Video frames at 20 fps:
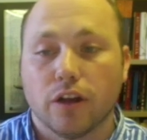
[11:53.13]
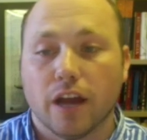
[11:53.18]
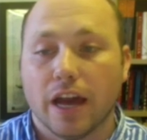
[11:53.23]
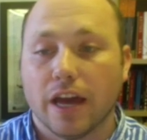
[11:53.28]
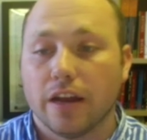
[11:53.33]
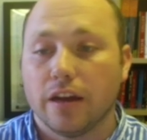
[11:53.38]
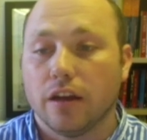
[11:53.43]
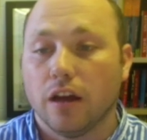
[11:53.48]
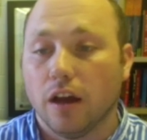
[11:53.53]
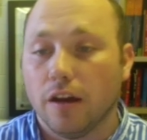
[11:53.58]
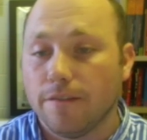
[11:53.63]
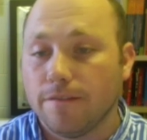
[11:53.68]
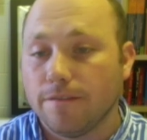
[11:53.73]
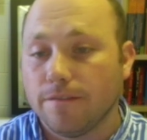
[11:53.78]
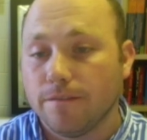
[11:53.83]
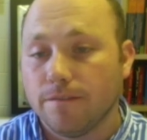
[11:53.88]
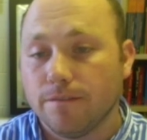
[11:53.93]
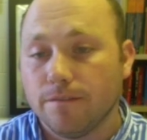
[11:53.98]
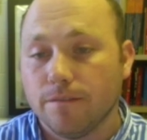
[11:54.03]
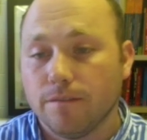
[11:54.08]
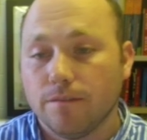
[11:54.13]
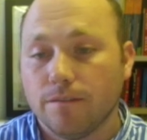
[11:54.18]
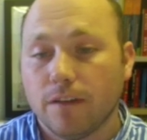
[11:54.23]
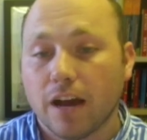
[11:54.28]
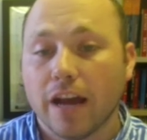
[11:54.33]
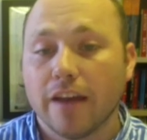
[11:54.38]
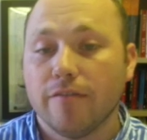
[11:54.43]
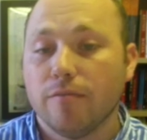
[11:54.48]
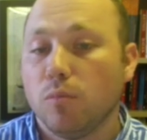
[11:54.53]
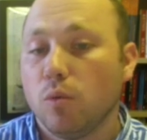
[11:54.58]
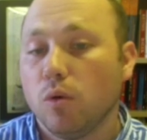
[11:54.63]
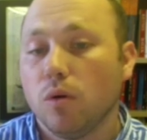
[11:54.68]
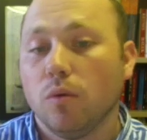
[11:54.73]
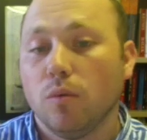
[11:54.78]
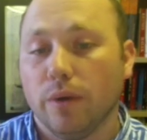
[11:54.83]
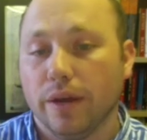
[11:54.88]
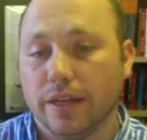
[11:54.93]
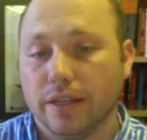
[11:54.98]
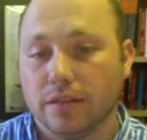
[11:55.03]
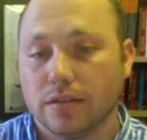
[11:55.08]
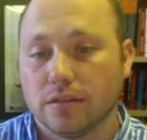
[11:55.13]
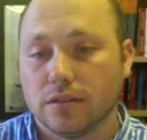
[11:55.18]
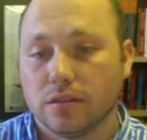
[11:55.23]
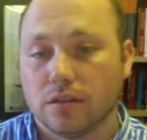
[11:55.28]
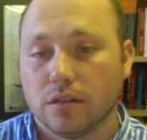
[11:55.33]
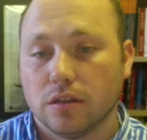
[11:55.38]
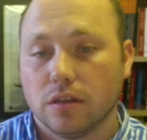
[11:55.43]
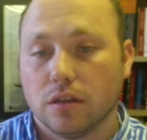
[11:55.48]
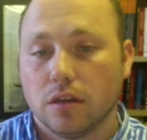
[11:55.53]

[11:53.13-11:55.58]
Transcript: added five more wins.